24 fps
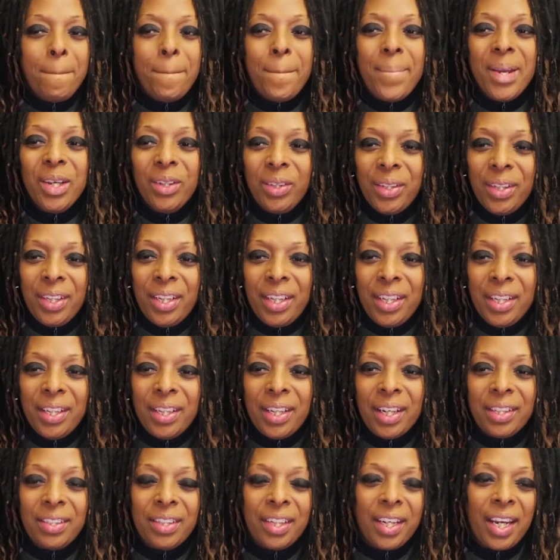ability
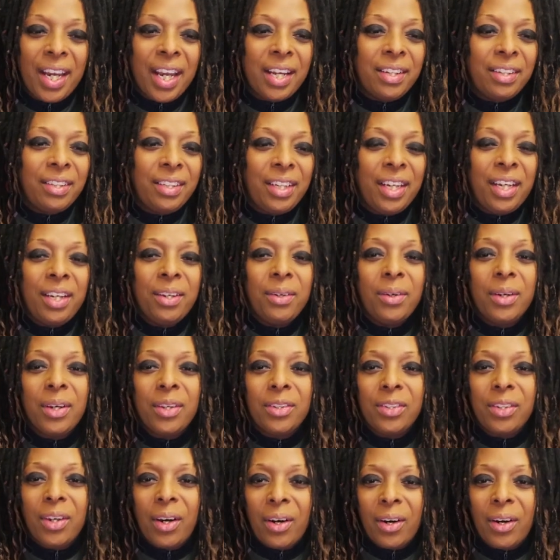that the Canon
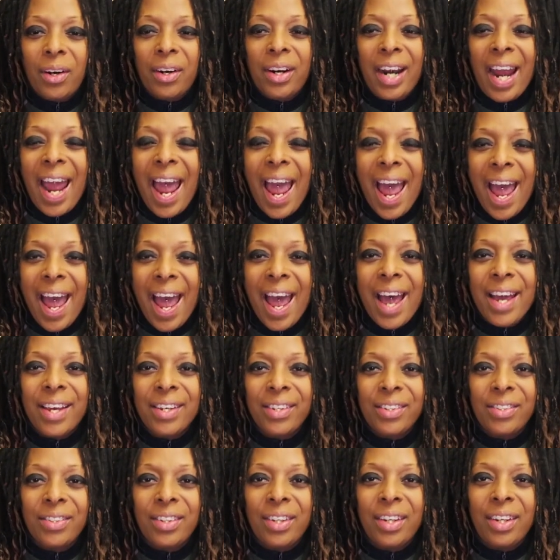Eos R
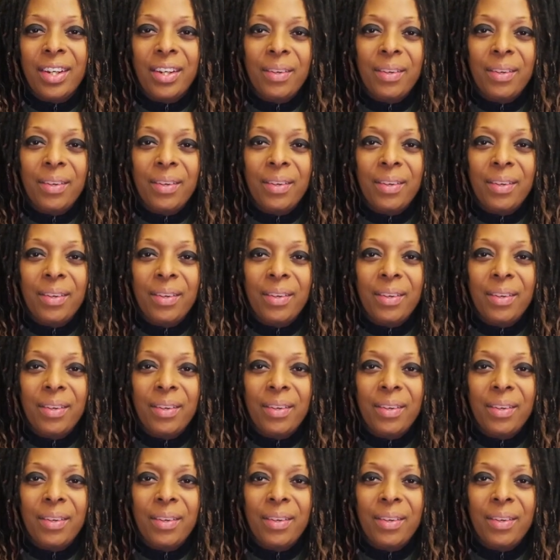has